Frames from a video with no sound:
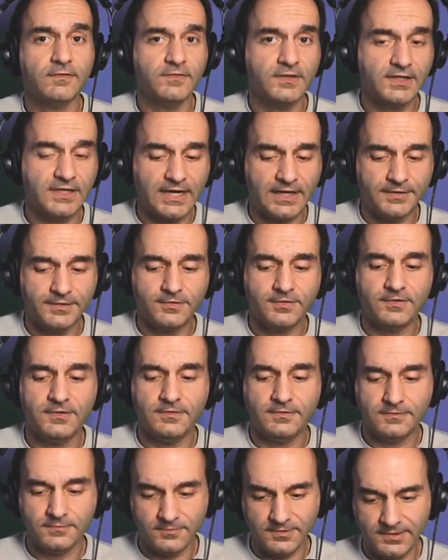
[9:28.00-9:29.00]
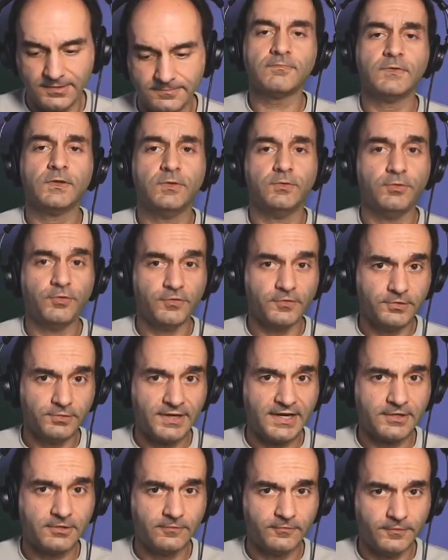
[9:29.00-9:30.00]
the Galaxy 3. Who is the
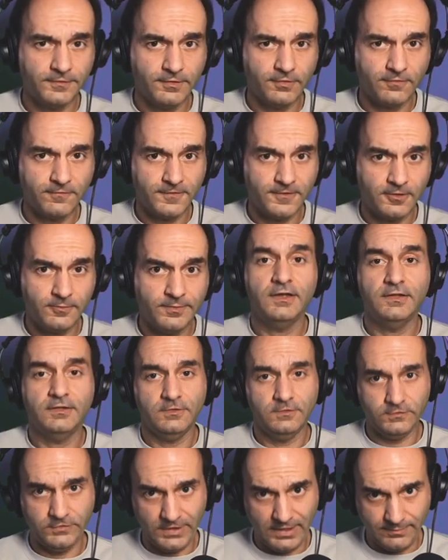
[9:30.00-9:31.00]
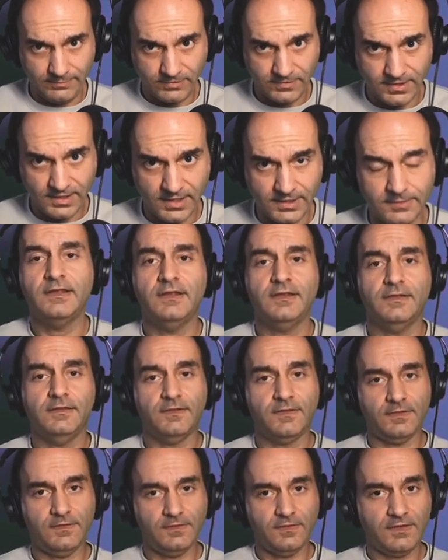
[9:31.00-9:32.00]
director for this film? James Gunn.
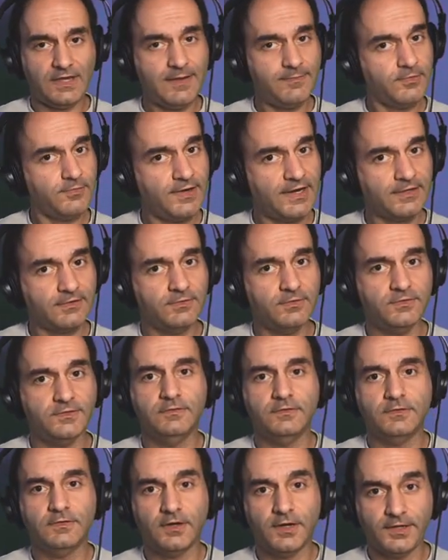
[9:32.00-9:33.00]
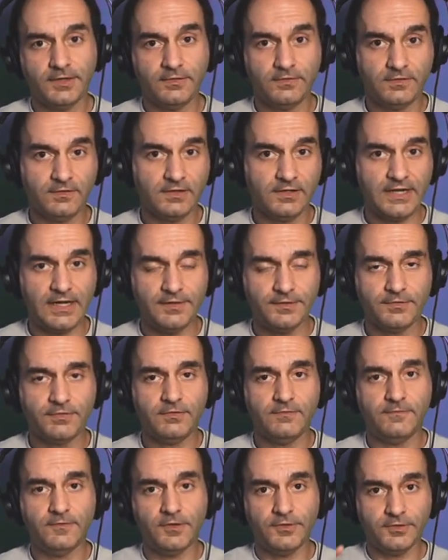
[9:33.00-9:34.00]
This is the same director who did Guardians of the
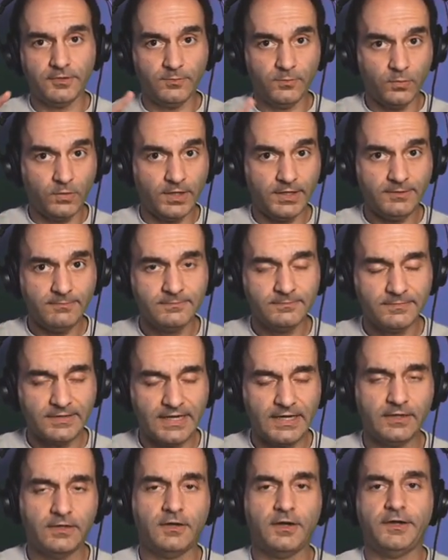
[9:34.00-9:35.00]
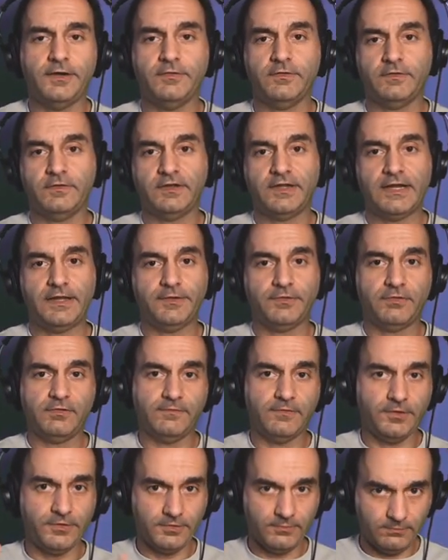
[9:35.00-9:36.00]
Galaxy Volume 1 and Guardians of the Galaxy
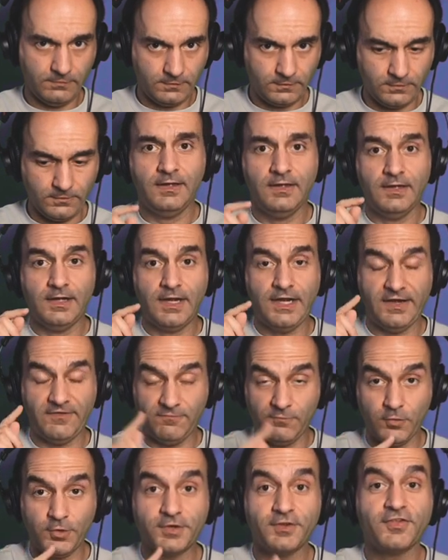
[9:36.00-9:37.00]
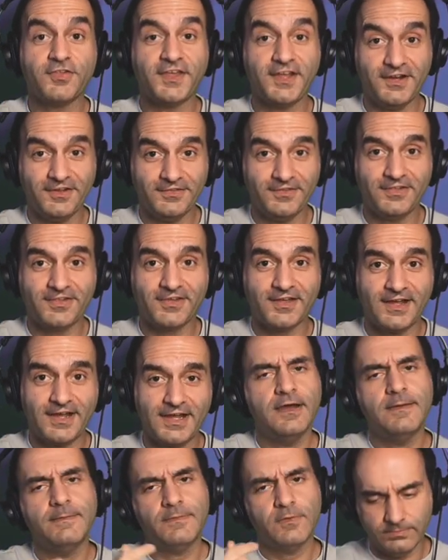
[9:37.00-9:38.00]
Volume 2. I have more to say on this
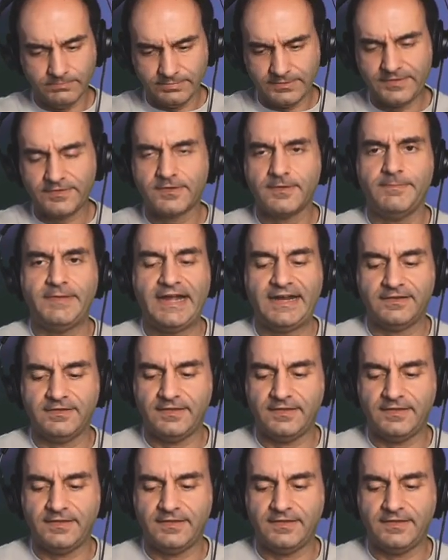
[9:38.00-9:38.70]
guy. Let's come back to